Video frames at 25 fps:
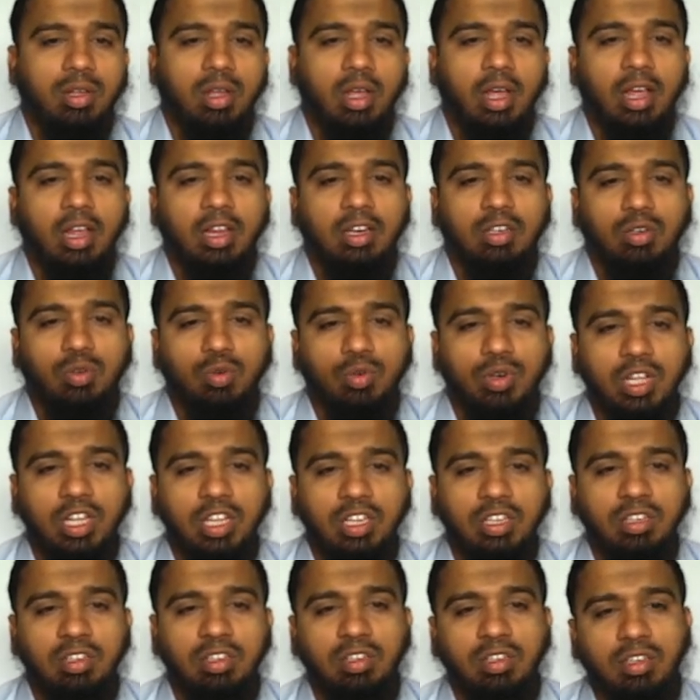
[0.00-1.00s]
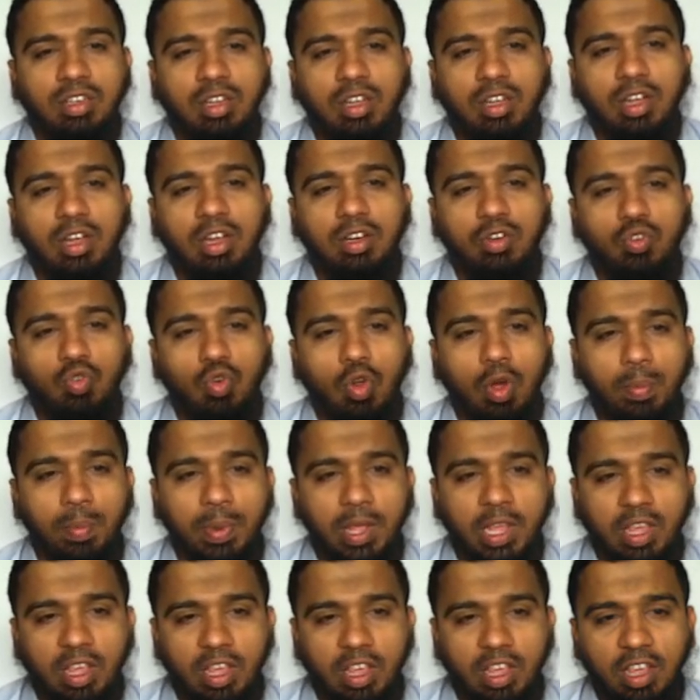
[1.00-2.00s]
and today's
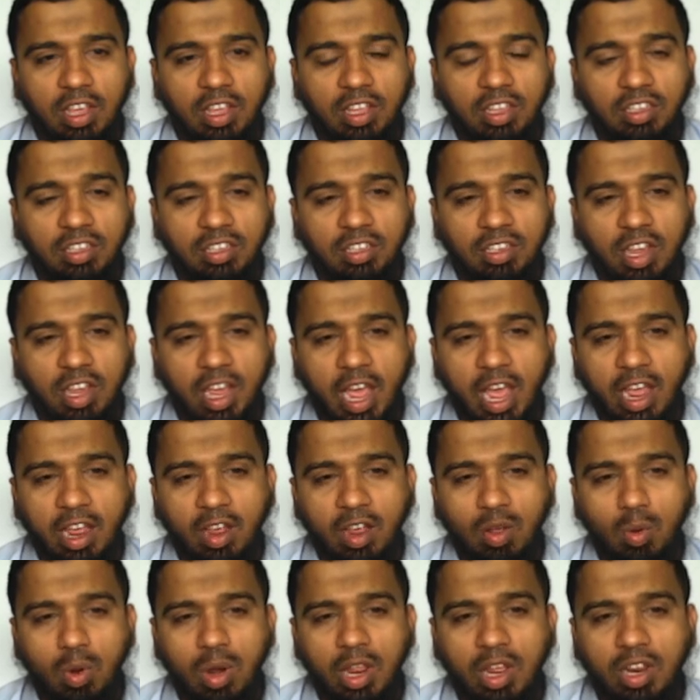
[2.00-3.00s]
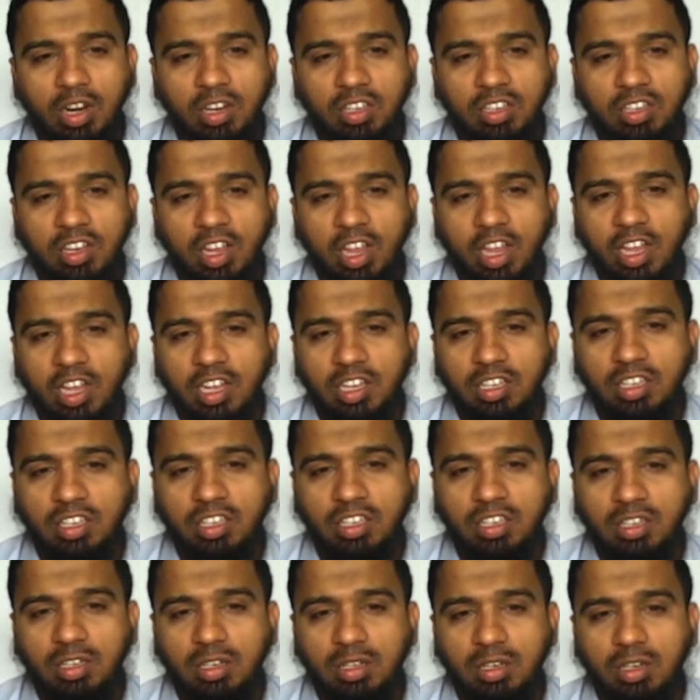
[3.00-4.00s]
topic is
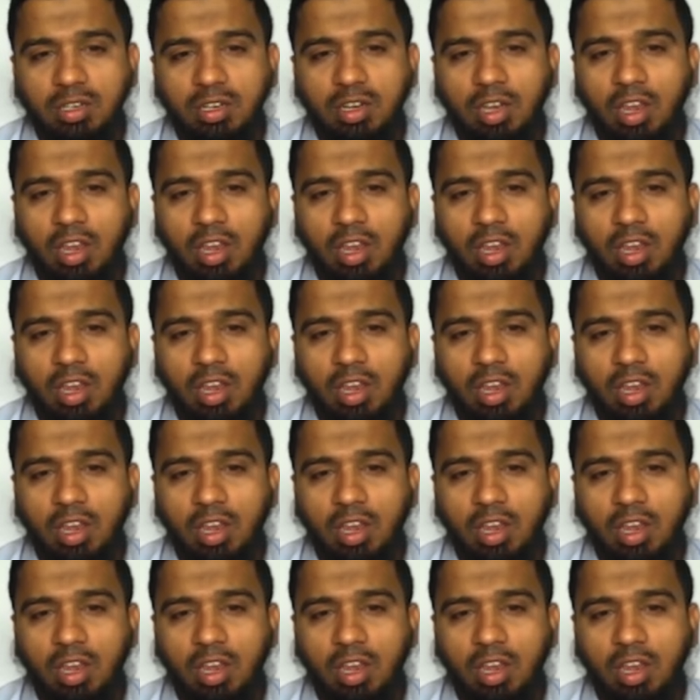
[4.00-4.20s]
AngularJS